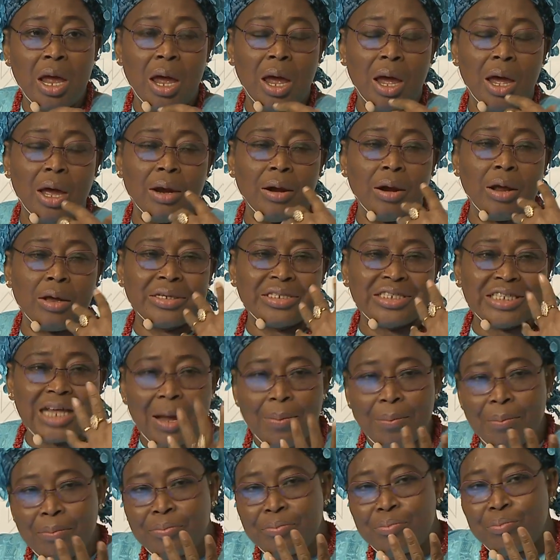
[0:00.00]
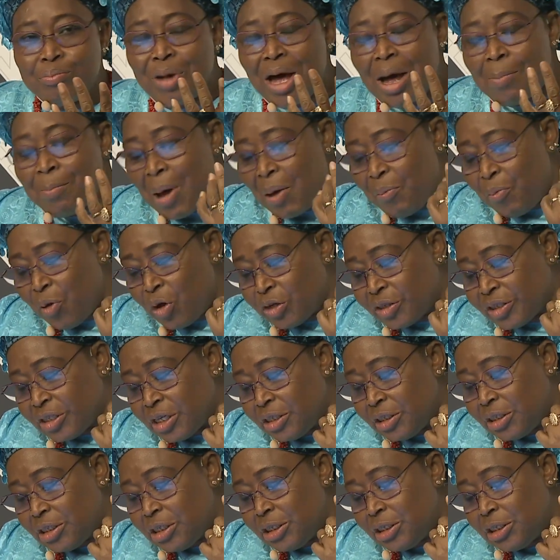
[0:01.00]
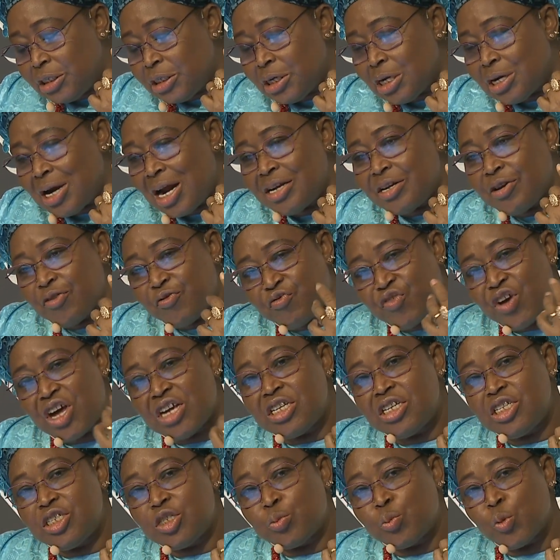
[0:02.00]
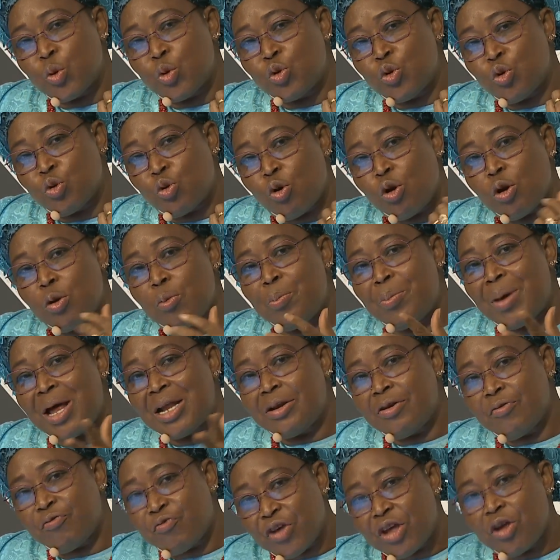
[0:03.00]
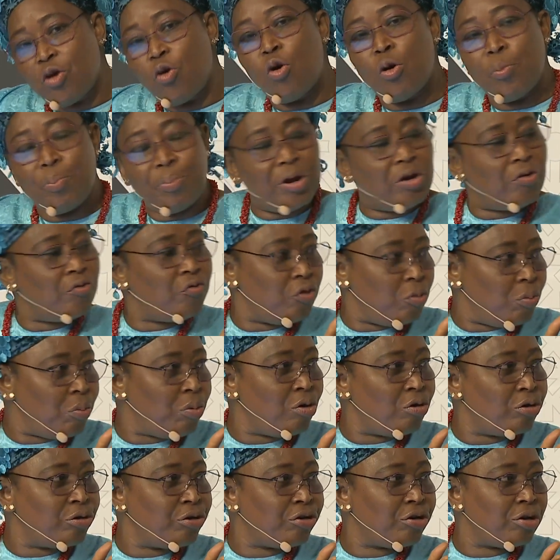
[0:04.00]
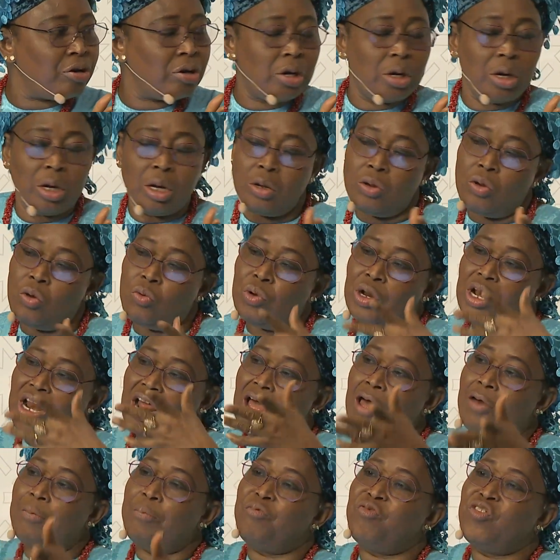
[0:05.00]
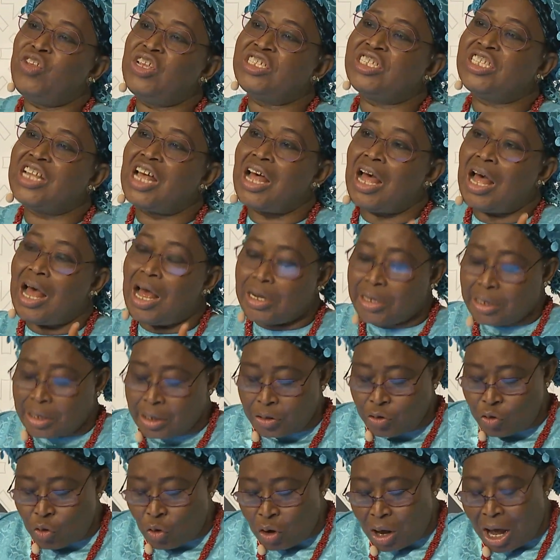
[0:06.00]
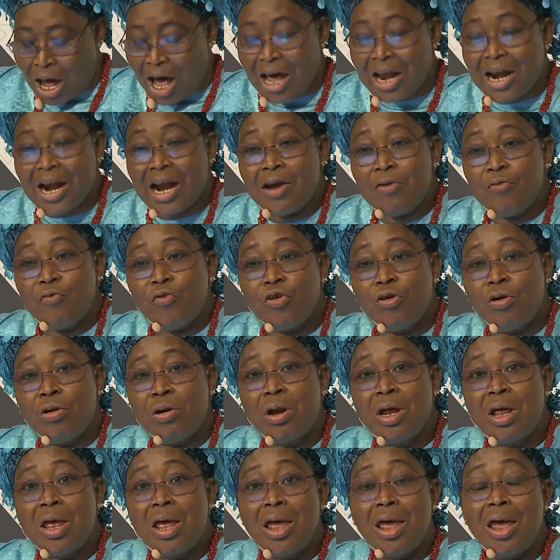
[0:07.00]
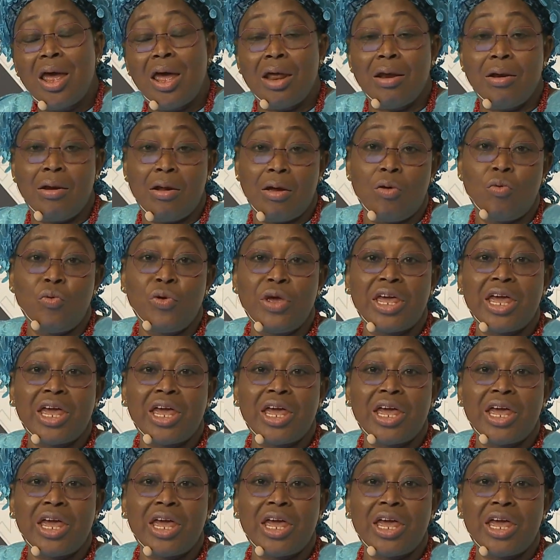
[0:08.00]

And some member states didn't ratify this protocol, but they opened the border. You will have visa at your arrival, and we